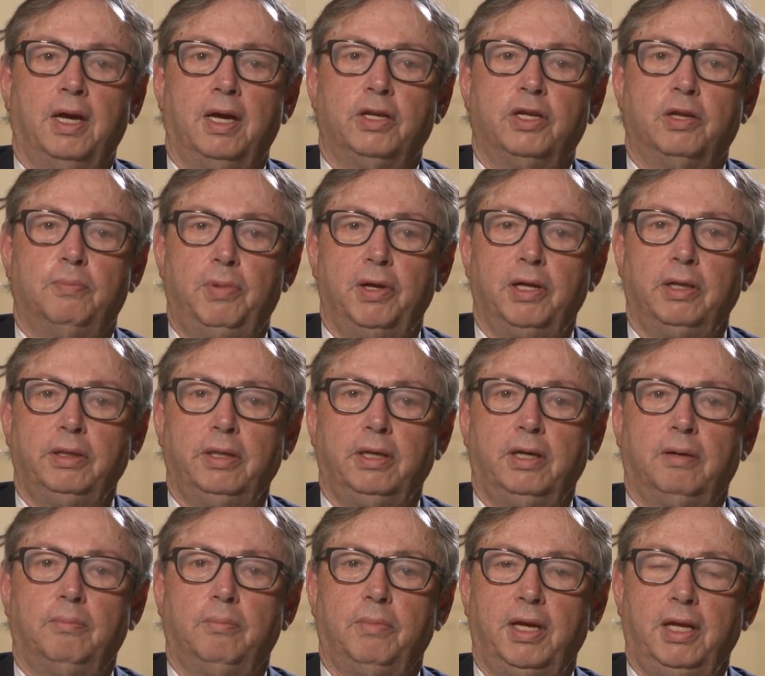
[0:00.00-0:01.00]
To build
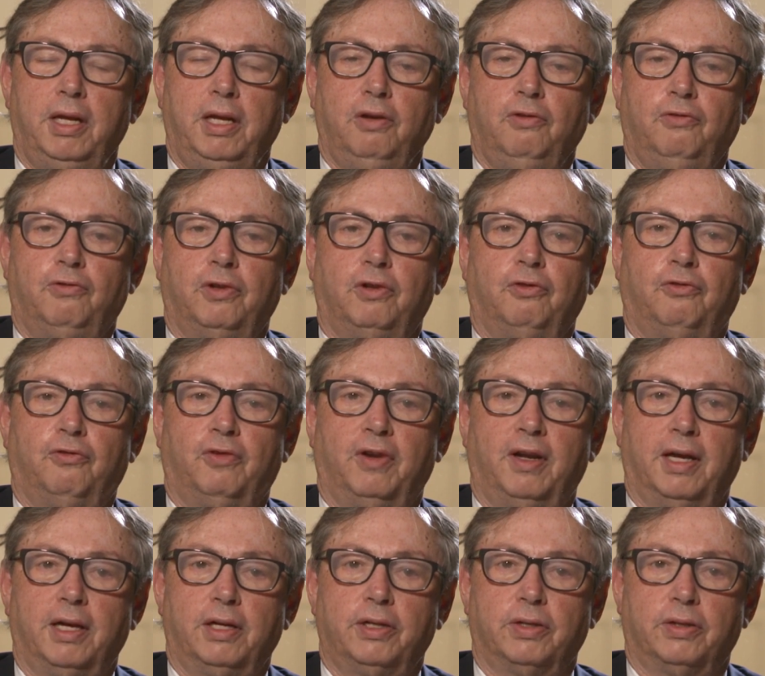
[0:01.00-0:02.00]
in a meaningful
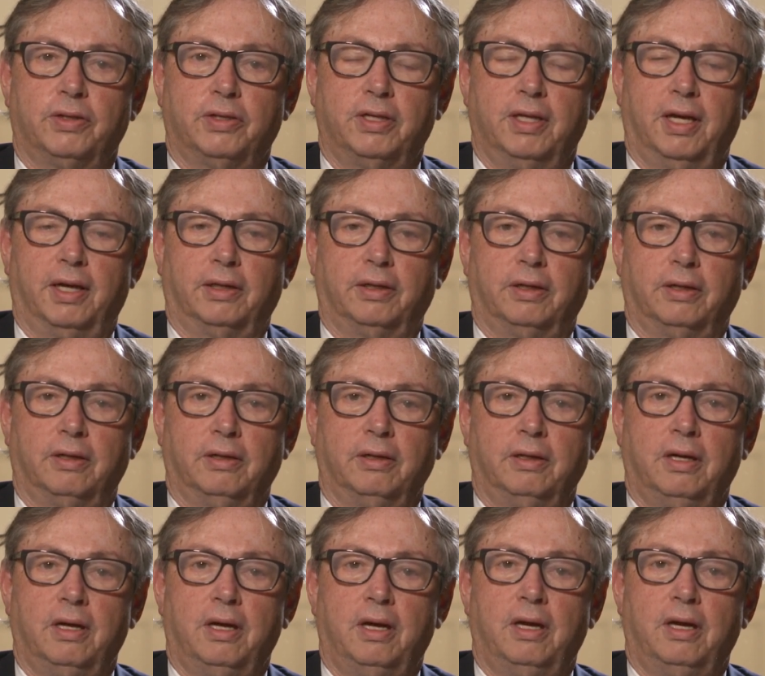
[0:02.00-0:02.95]
financial sector,